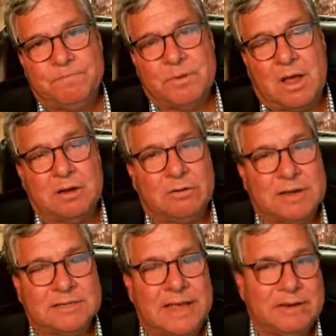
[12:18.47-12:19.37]

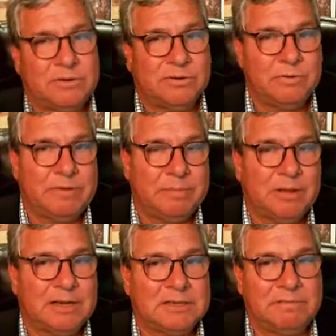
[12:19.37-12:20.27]
Contrast that to V
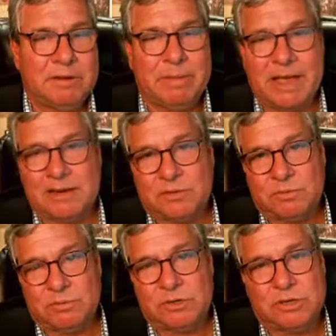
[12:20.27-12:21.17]
plus and V minus,
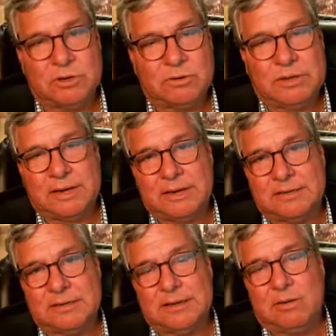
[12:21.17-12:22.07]
where we showed that
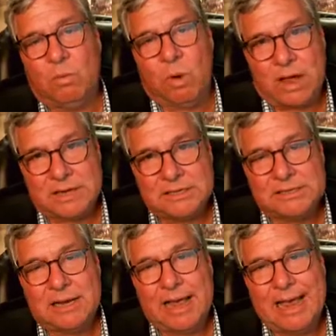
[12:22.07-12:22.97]
it
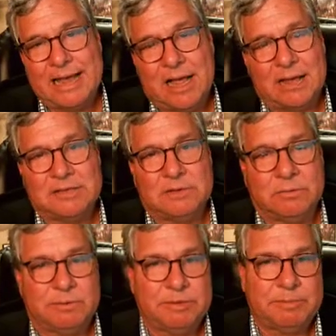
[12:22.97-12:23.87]
was a constant
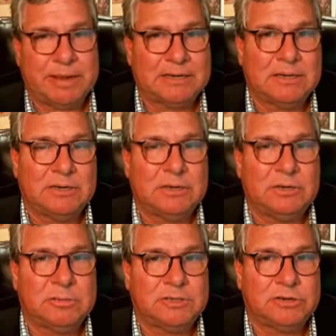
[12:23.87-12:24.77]
with respect
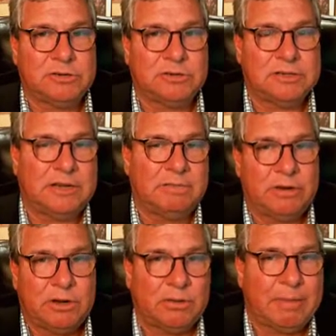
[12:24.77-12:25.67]
to position z. If we
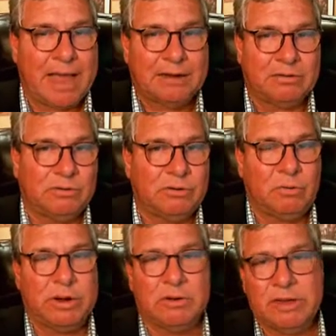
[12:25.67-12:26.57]
know the magnitude at
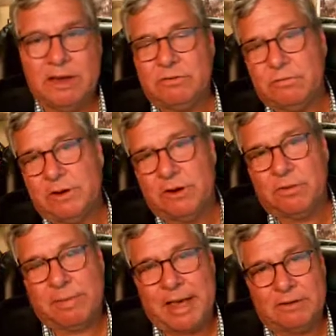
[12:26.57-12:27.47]
one location, we know
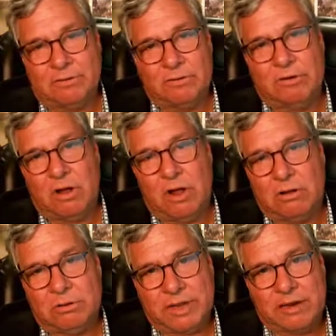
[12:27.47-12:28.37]
the magnitude at all
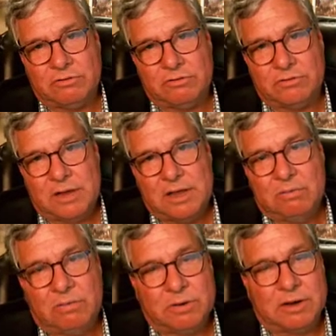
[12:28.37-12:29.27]
locations
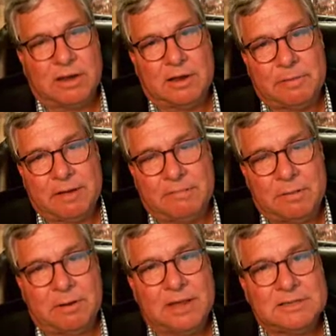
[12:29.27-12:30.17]
when we're talking about V
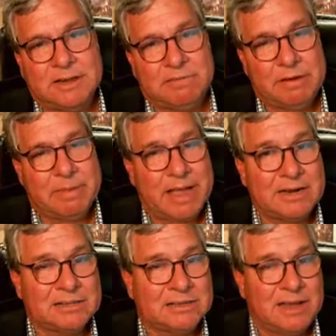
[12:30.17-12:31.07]
plus and V
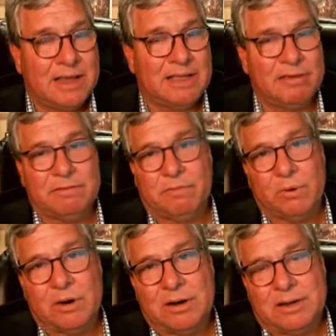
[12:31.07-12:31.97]
minus, and
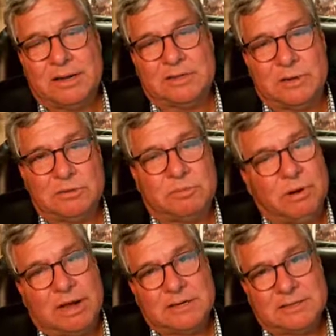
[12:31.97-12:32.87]
therefore it's no
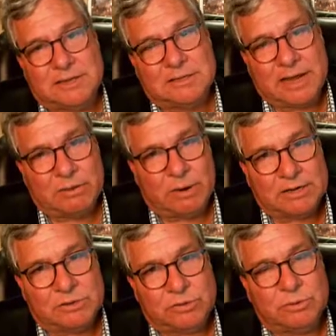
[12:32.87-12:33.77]
surprise that's
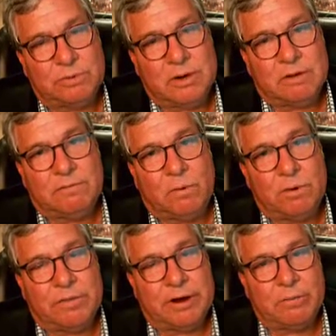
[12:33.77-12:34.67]
likewise true
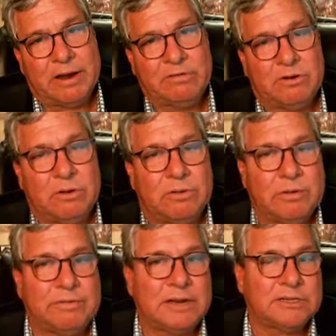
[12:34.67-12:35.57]
for their ratio, the
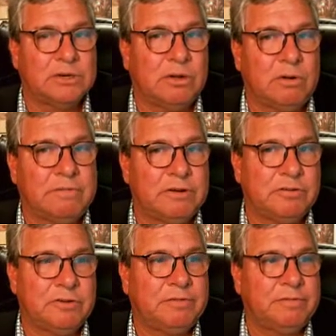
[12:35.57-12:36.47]
reflection
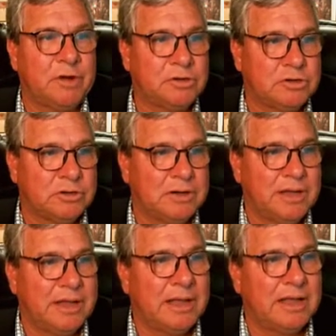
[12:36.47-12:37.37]
coefficient function,
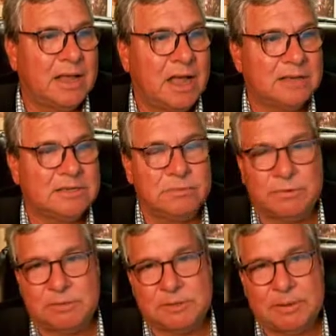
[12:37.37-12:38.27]
a constant
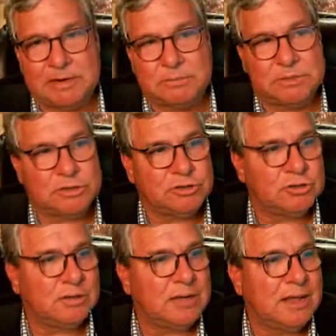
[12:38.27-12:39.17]
with respect to
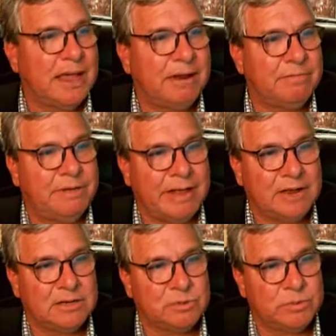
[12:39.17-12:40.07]
position, and a
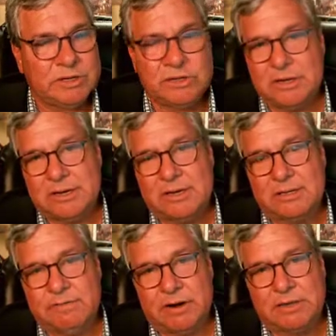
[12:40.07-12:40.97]
phase, which
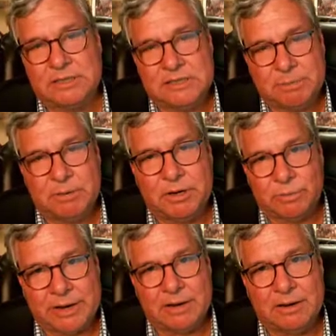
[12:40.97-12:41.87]
is very simply
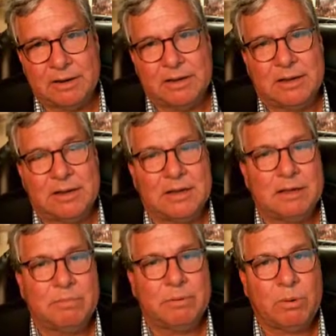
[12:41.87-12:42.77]
written
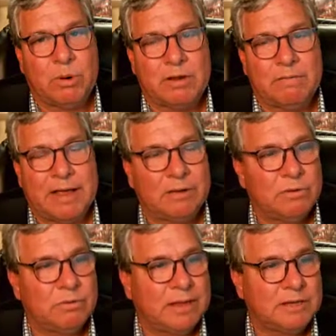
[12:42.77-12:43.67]
a
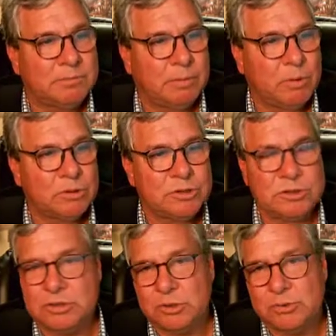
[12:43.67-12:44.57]
value that is
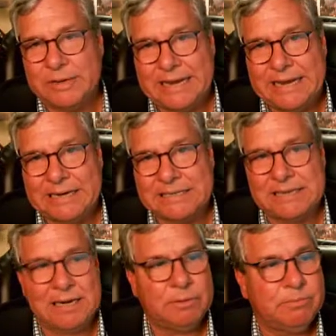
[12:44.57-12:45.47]
proportional to index
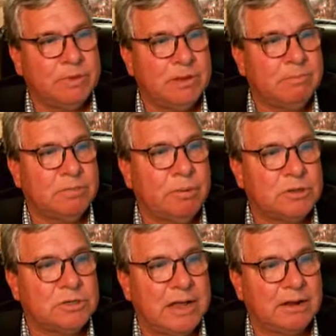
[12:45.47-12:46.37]
z,
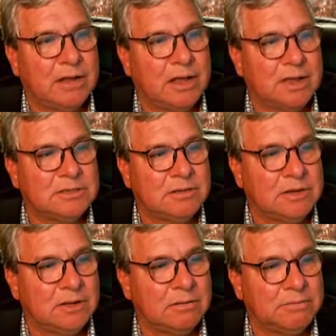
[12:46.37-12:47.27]
proportionality constant
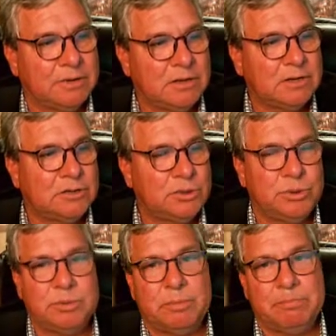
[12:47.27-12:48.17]
of
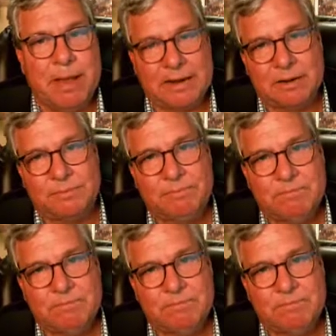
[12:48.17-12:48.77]
2 beta.